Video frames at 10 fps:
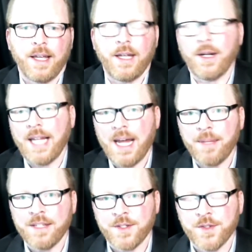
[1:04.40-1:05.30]
You know, a lot
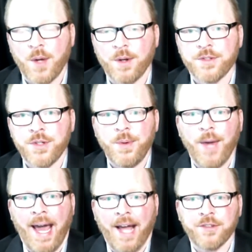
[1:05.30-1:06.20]
of business owners
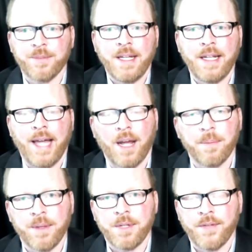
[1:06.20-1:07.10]
who ask me to
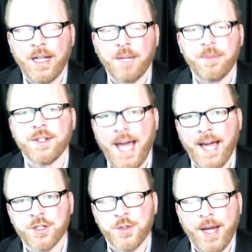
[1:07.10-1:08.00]
help them develop their
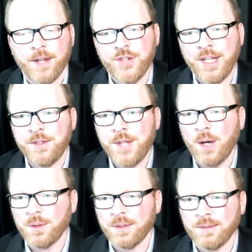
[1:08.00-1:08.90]
tax strategy
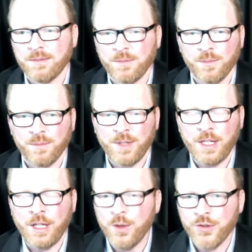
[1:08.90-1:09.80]
don't
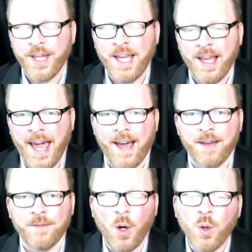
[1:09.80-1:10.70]
usually
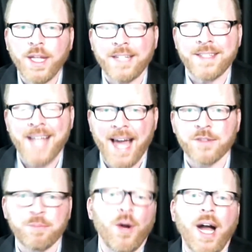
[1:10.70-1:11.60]
have only a
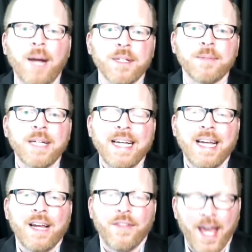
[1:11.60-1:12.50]
tax problem,
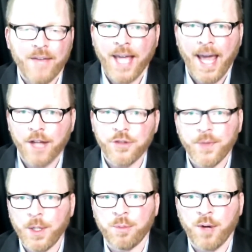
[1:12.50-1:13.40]
they have a cash
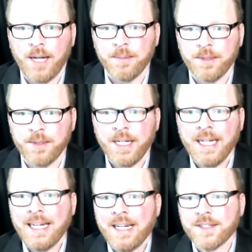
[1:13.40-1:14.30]
flow problem.
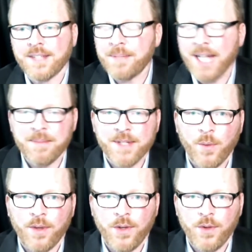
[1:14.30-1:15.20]
Sometimes I
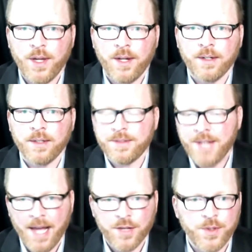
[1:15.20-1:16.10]
review their
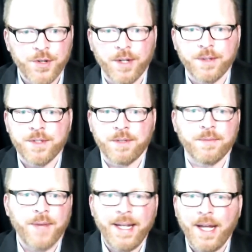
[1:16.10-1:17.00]
tax returns and
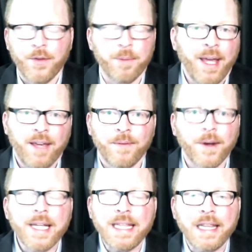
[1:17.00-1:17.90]
find out they're paying
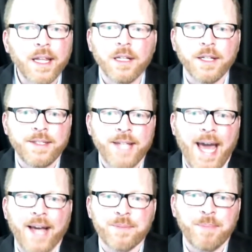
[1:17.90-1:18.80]
very little in
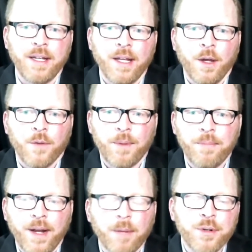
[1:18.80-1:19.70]
tax, but from
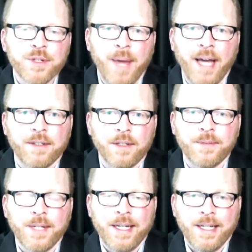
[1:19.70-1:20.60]
their
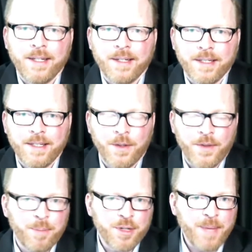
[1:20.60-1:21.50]
perspective,
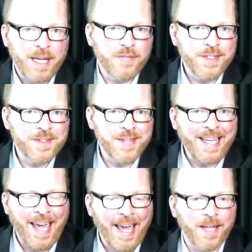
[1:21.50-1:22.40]
their perspective is they
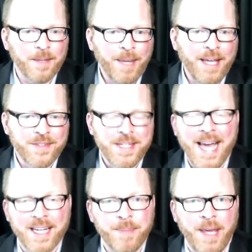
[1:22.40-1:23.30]
can't make the
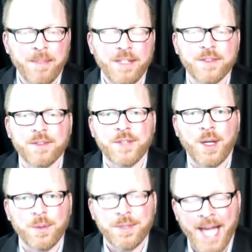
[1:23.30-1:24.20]
tax payments,
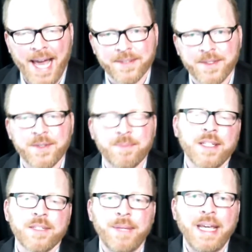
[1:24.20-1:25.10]
so taxes
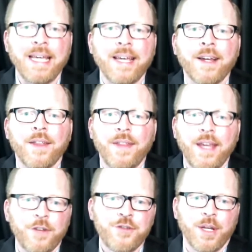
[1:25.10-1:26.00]
must be
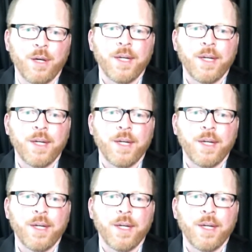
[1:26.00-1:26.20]
the issue.